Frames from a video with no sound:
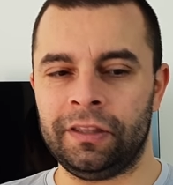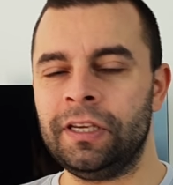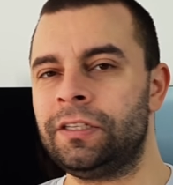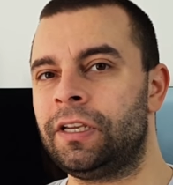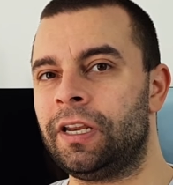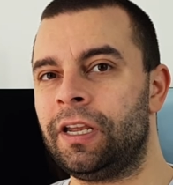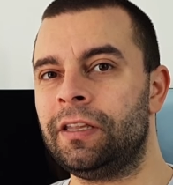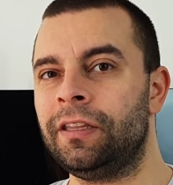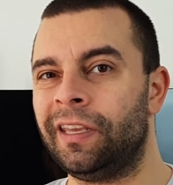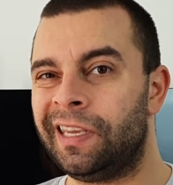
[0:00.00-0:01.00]
This
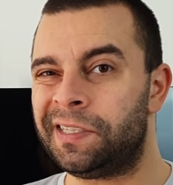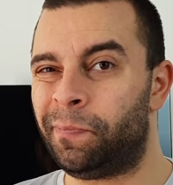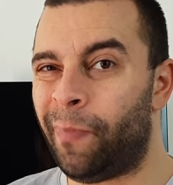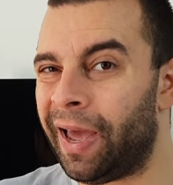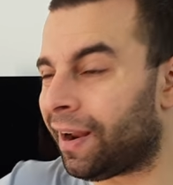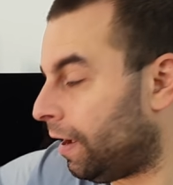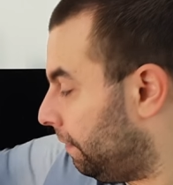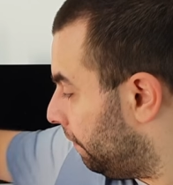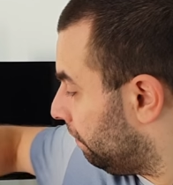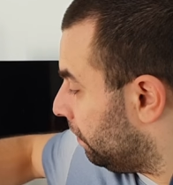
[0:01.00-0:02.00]
screen is better